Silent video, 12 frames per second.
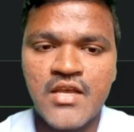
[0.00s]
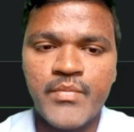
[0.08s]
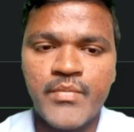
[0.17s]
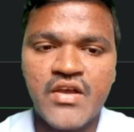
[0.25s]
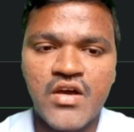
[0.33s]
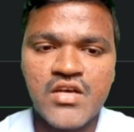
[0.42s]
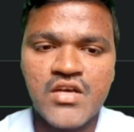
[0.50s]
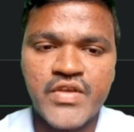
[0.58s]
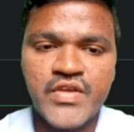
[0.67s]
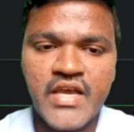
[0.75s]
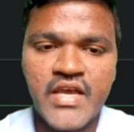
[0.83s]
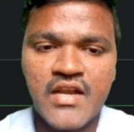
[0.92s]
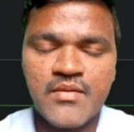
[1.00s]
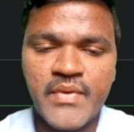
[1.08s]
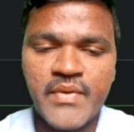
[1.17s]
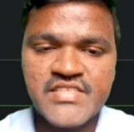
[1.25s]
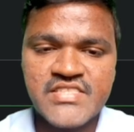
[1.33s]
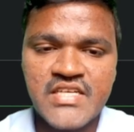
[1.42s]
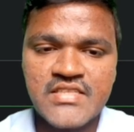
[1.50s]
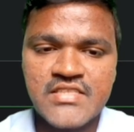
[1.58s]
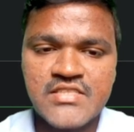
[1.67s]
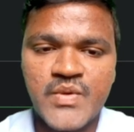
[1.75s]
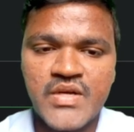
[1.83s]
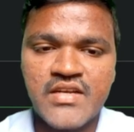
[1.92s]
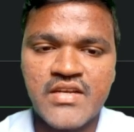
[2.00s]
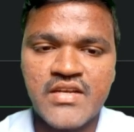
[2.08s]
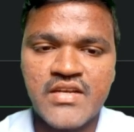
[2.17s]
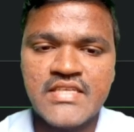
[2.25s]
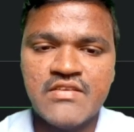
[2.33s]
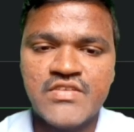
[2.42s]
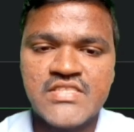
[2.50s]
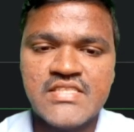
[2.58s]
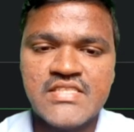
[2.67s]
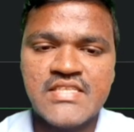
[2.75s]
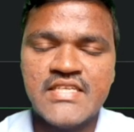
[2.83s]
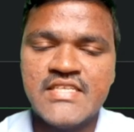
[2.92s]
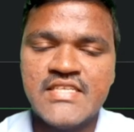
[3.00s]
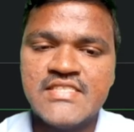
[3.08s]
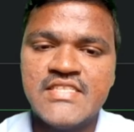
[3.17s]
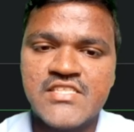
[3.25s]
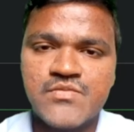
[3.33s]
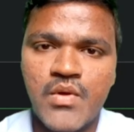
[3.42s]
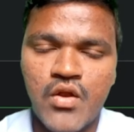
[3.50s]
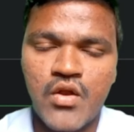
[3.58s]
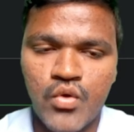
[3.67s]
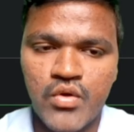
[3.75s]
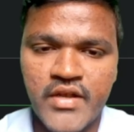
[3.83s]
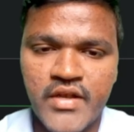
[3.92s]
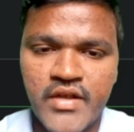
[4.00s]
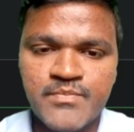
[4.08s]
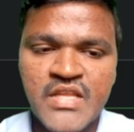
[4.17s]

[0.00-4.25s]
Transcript: because we are mentioning this particular thing which is decimal only.